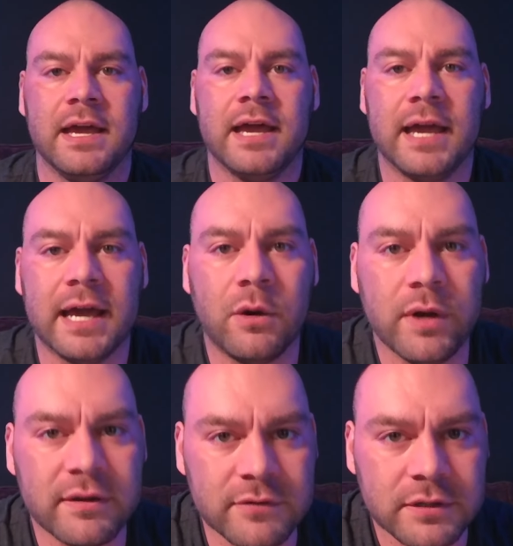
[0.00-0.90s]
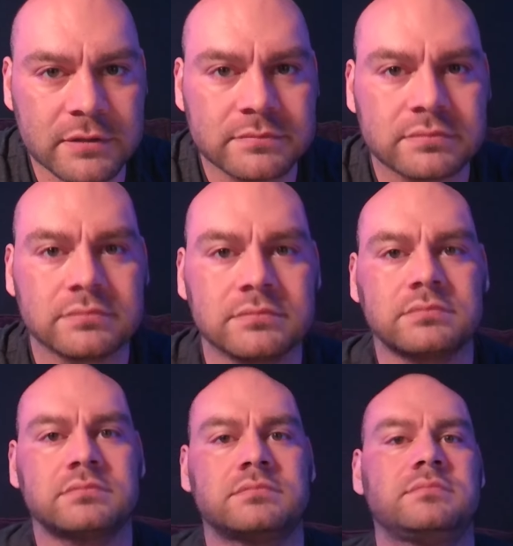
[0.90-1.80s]
However,
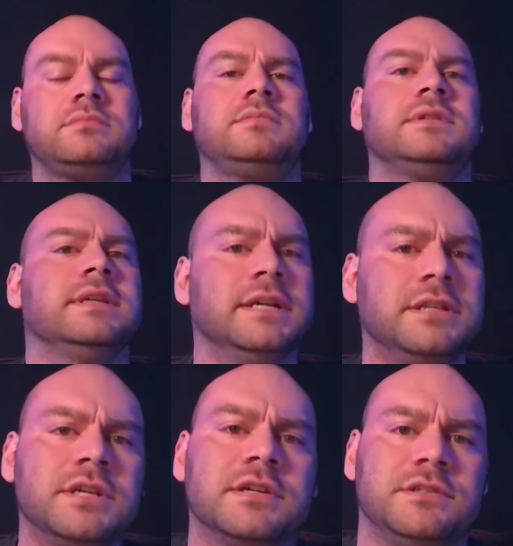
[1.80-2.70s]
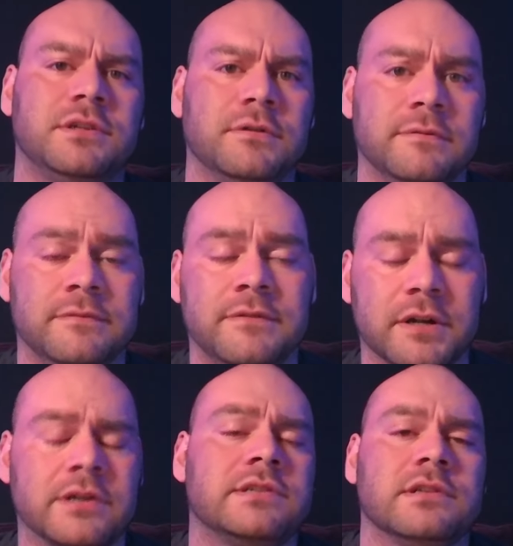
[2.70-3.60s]
it does so
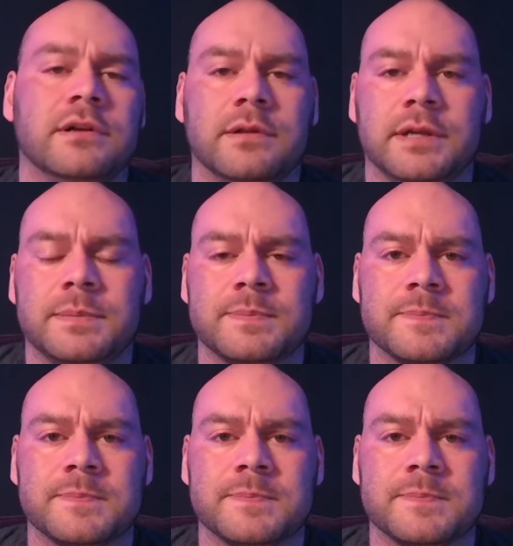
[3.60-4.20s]
very slowly.